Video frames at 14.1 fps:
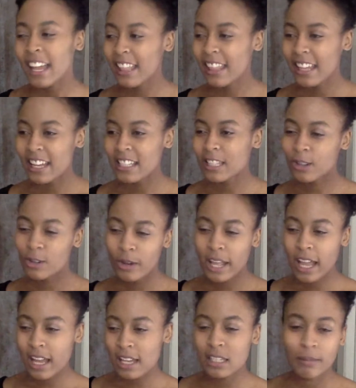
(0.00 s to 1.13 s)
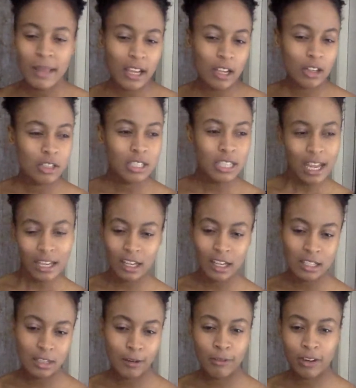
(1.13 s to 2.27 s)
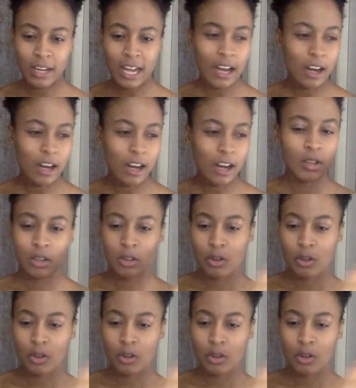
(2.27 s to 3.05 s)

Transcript: And then so end up like taking a different aisle